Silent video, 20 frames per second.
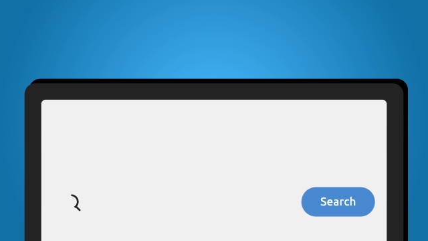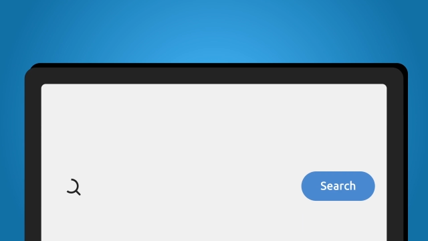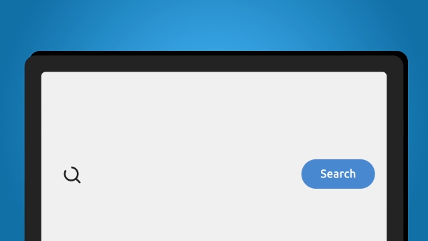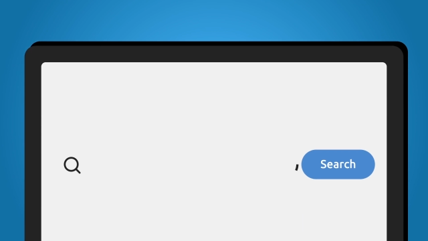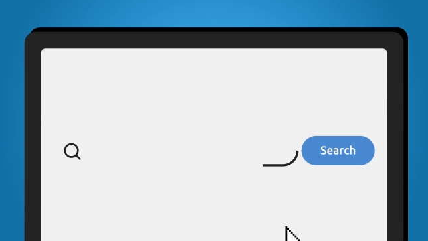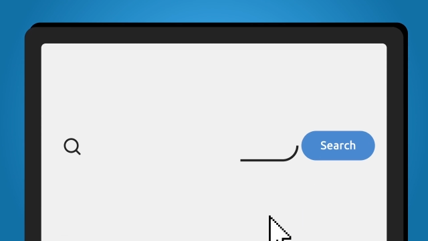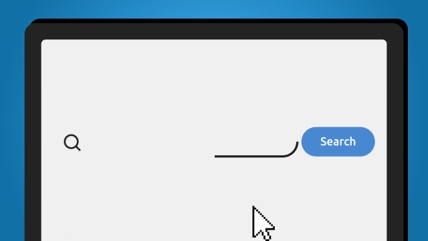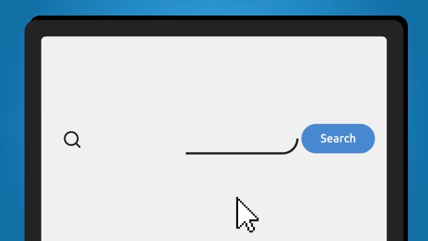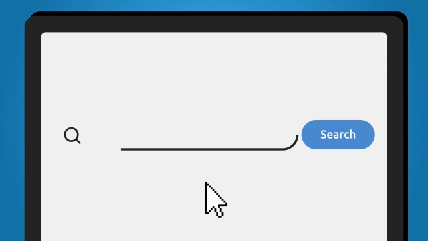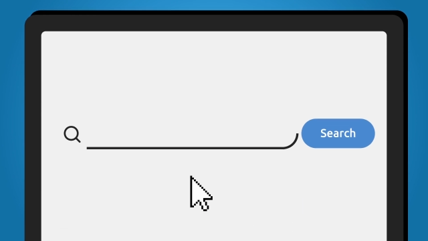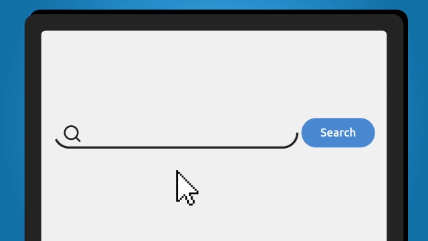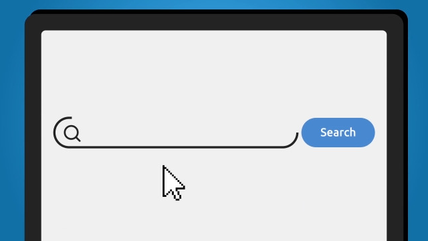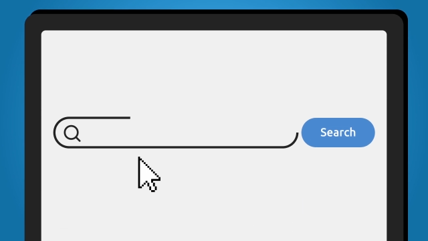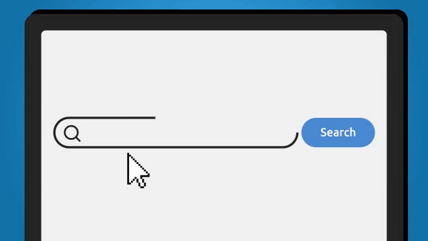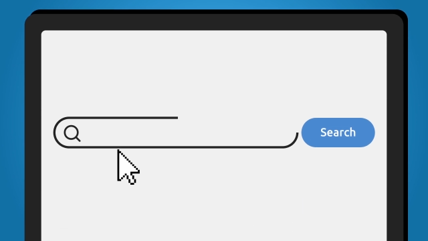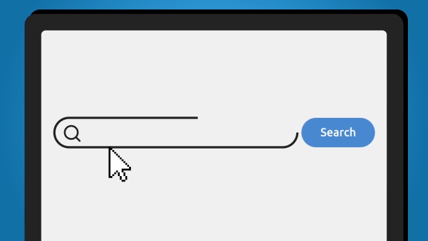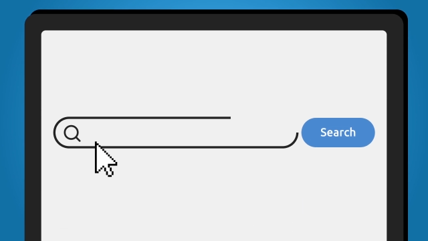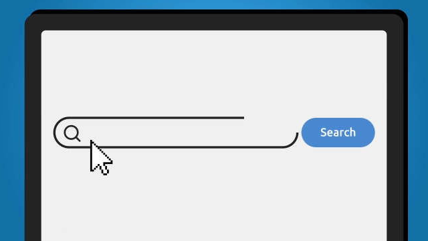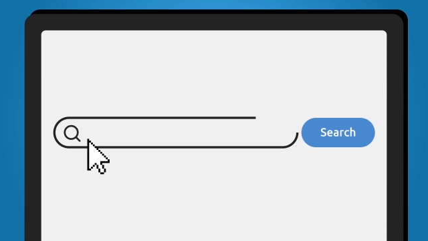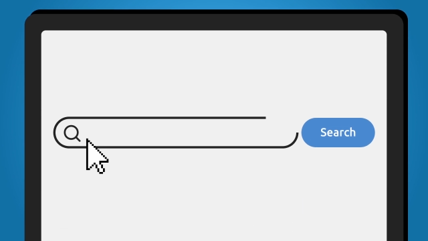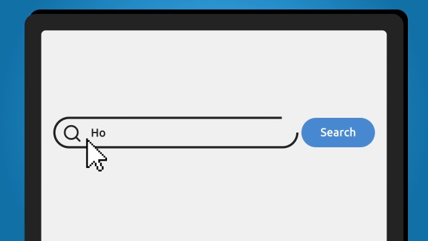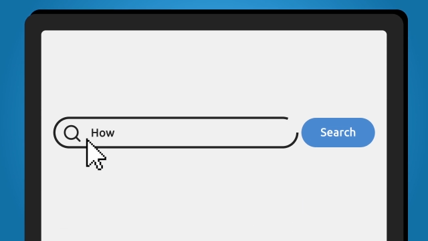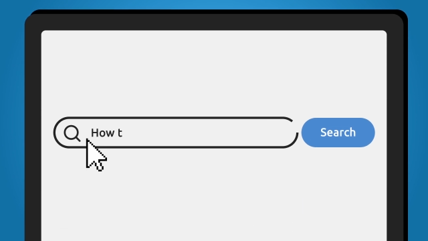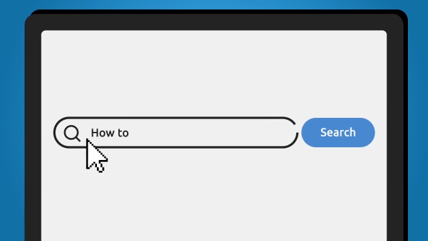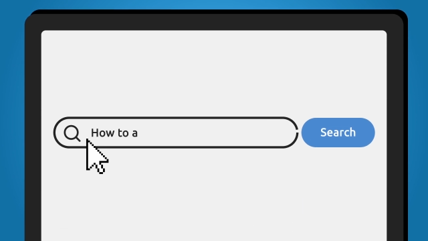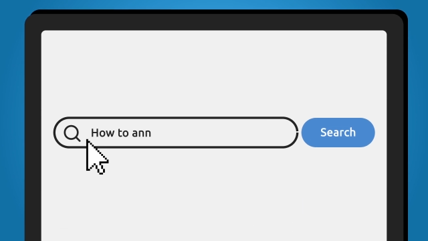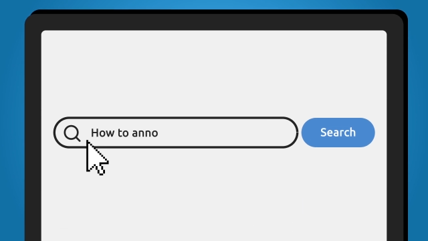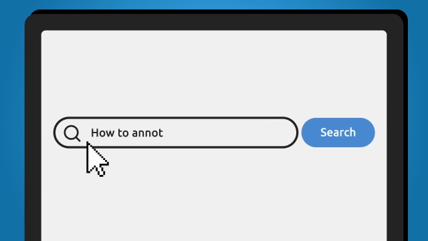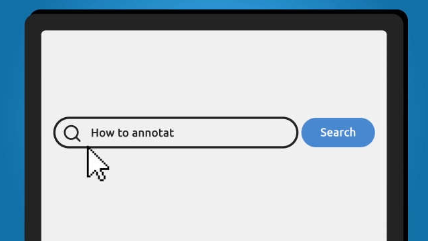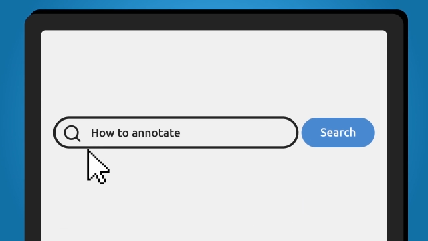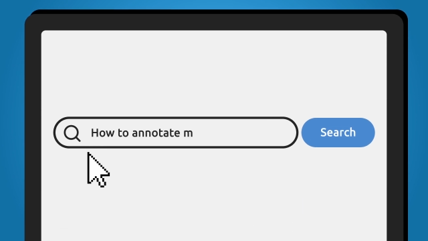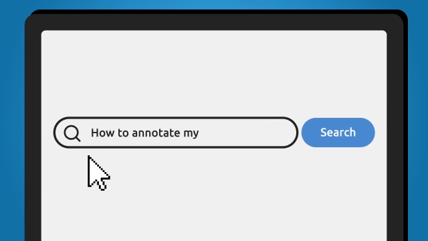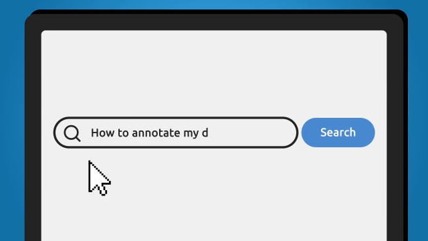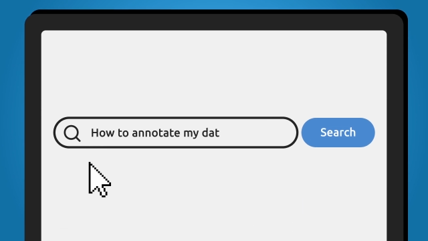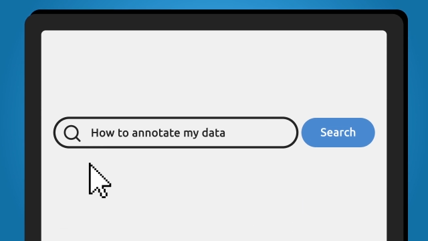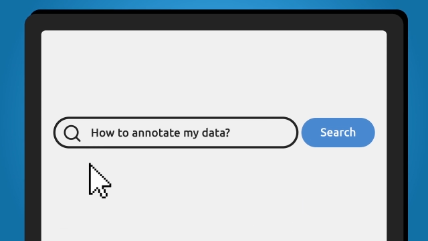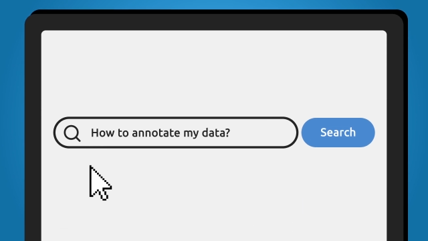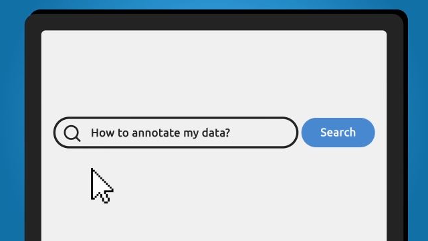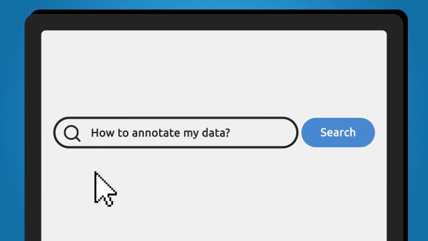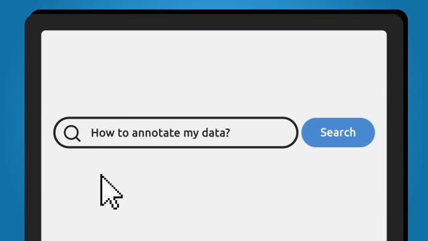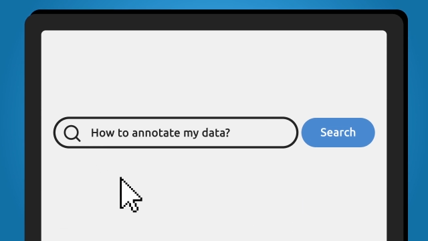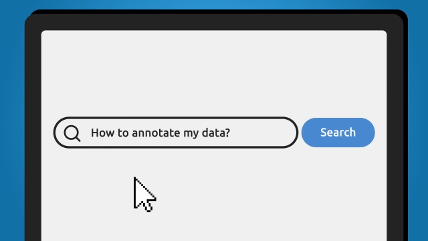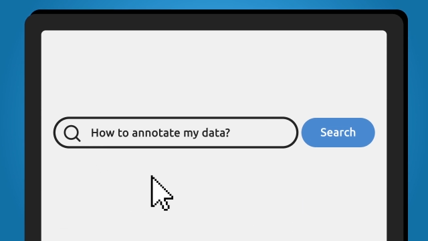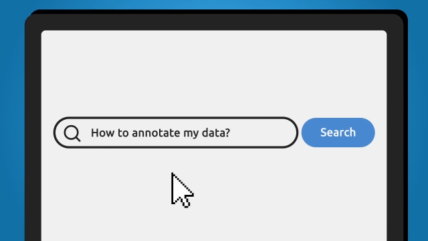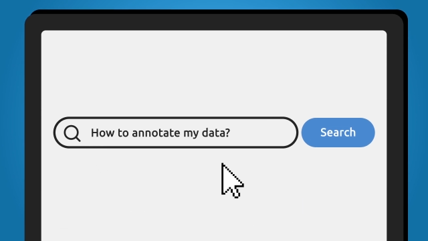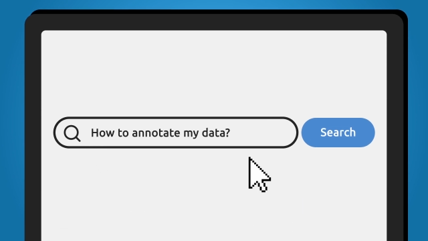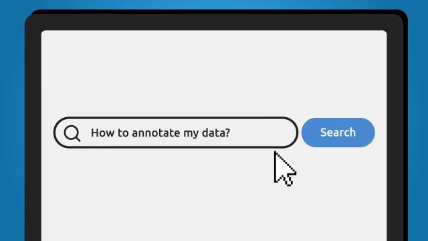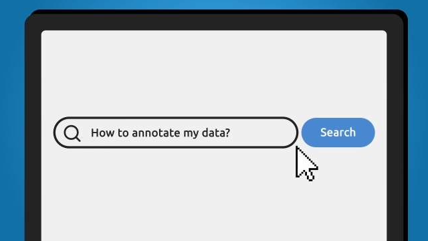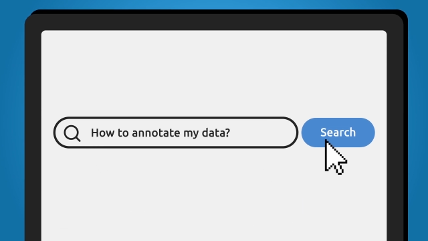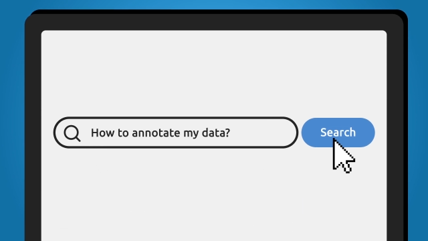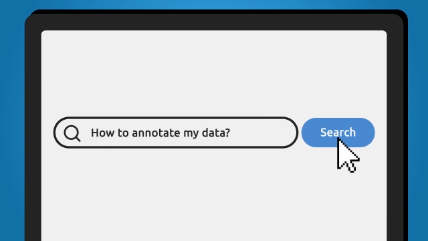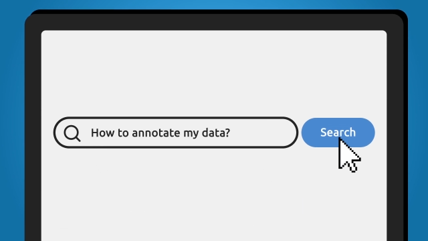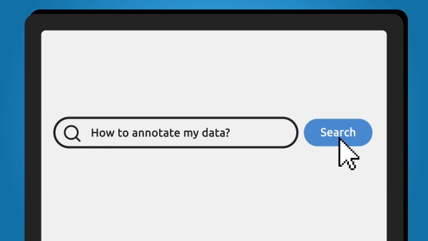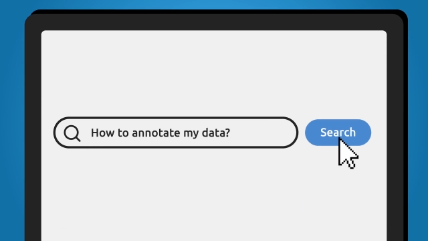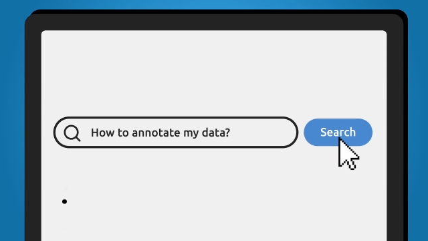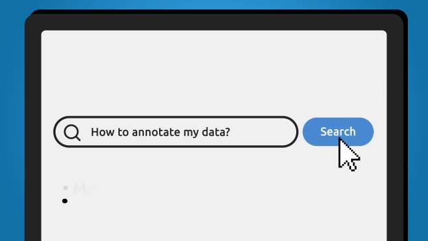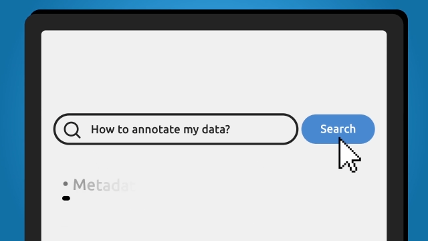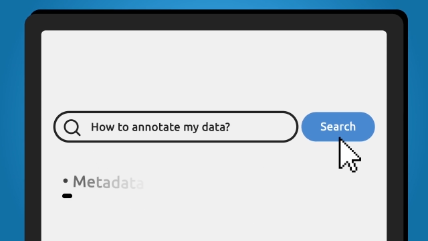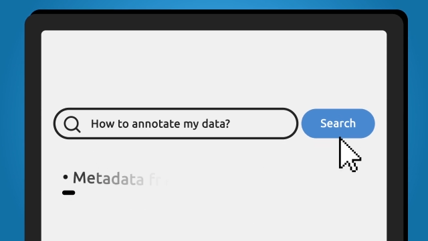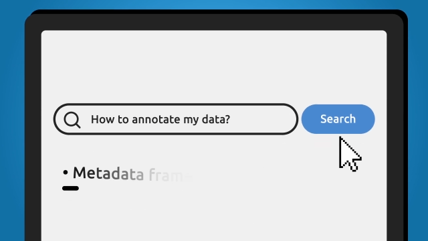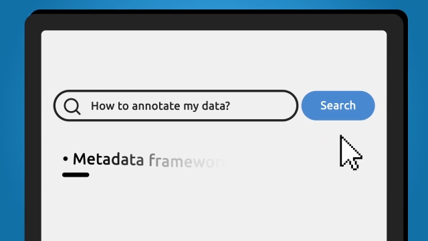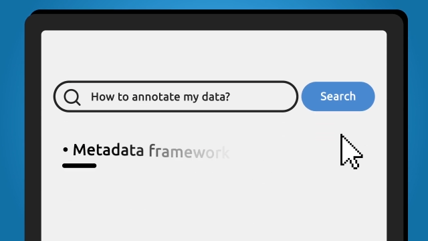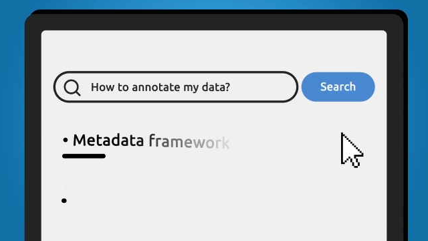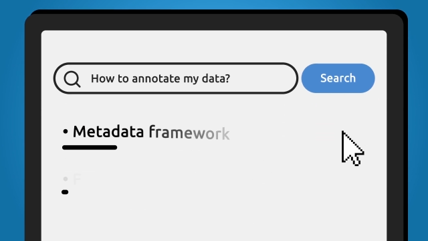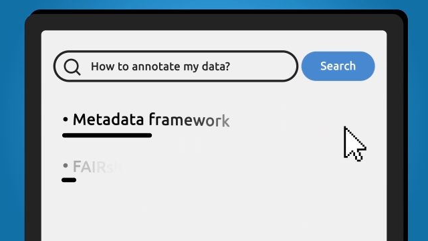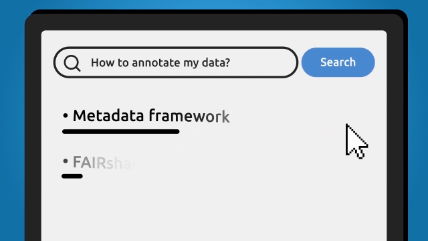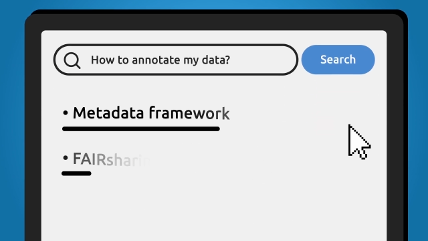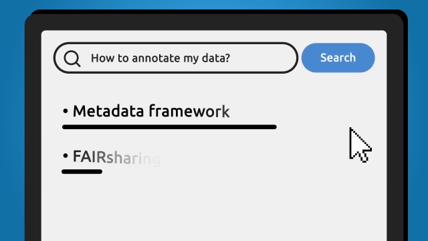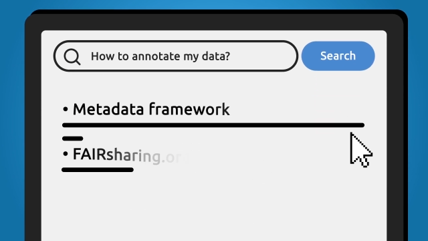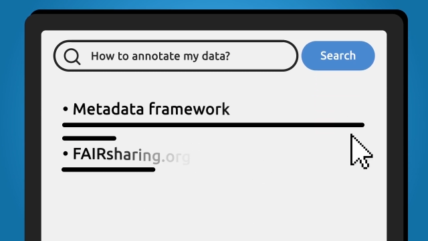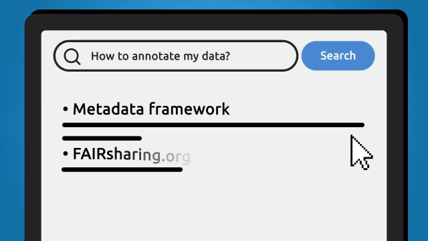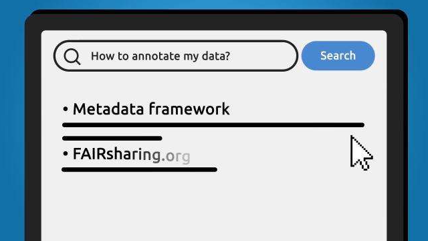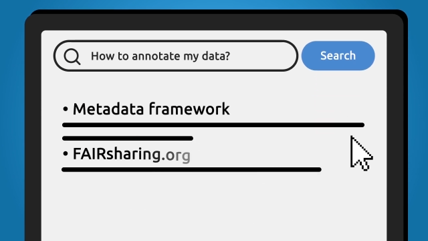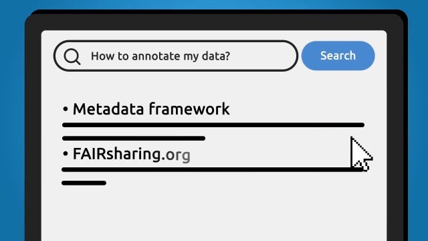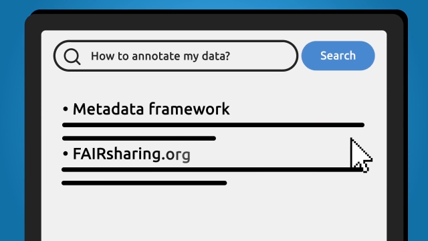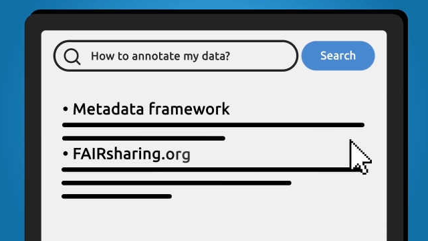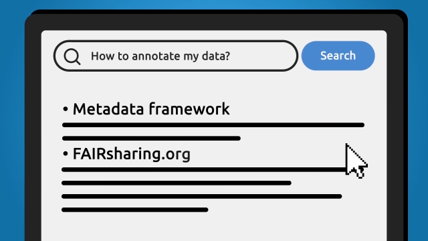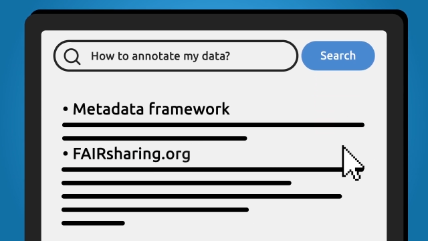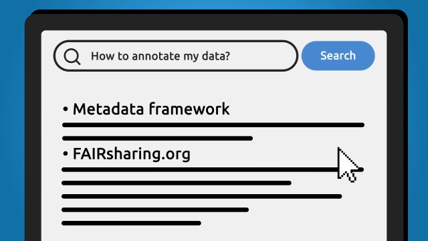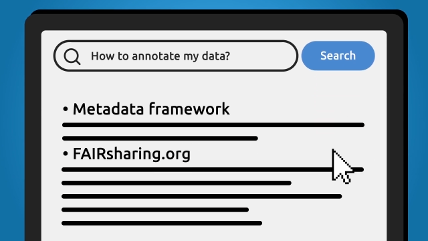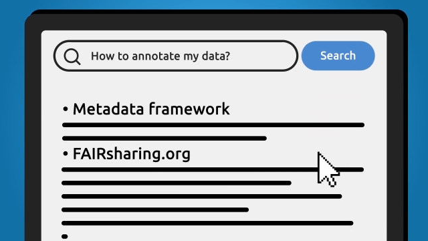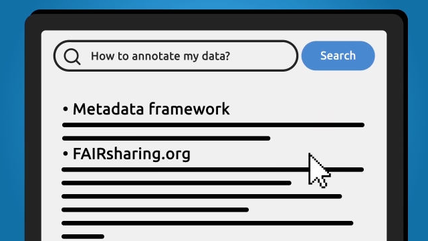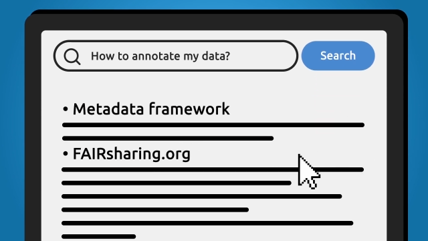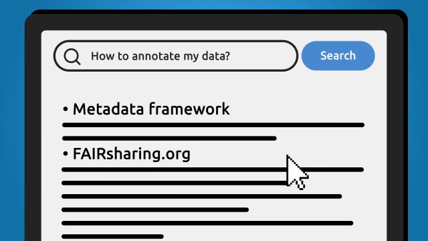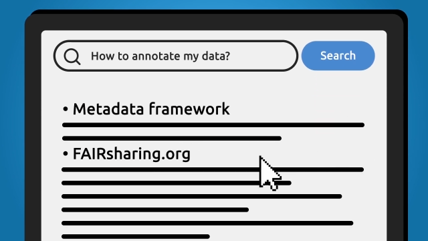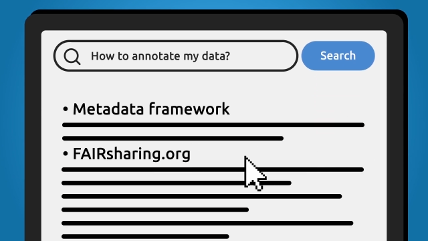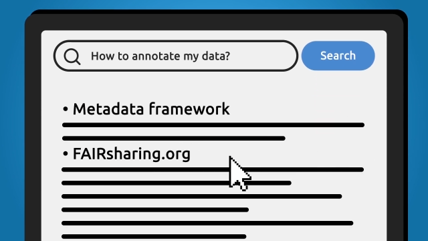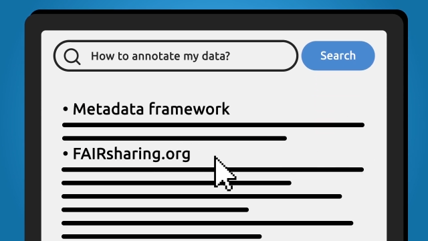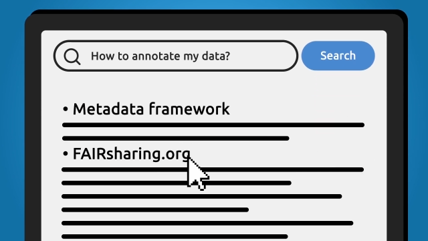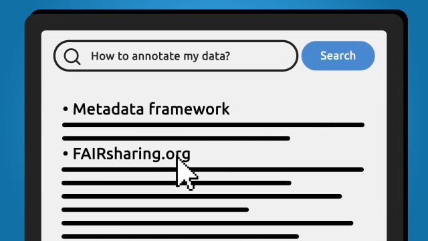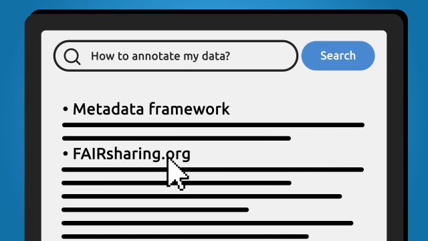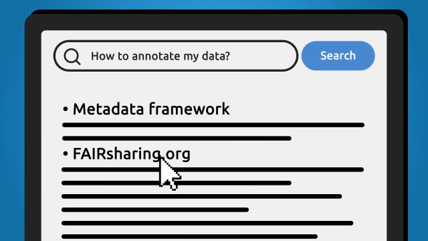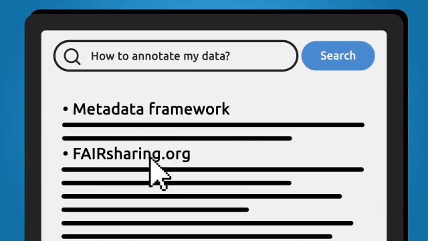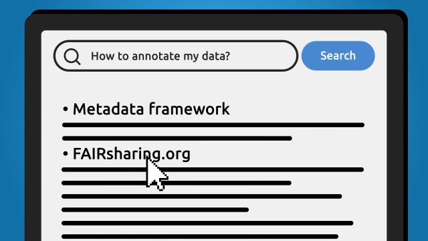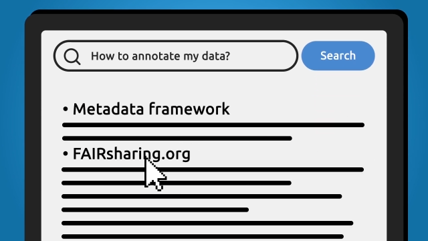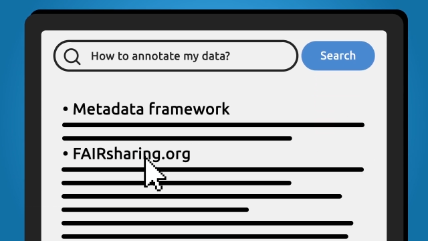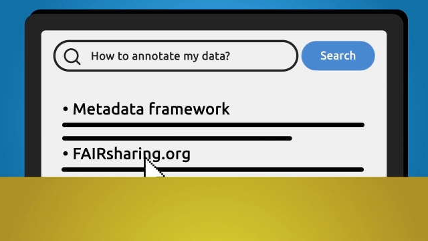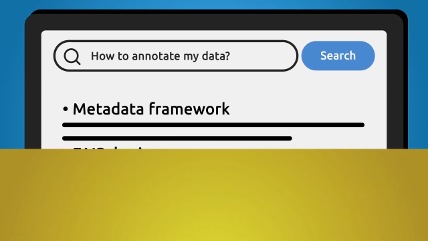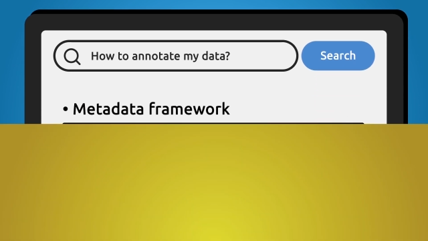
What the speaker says: (no speaker visible)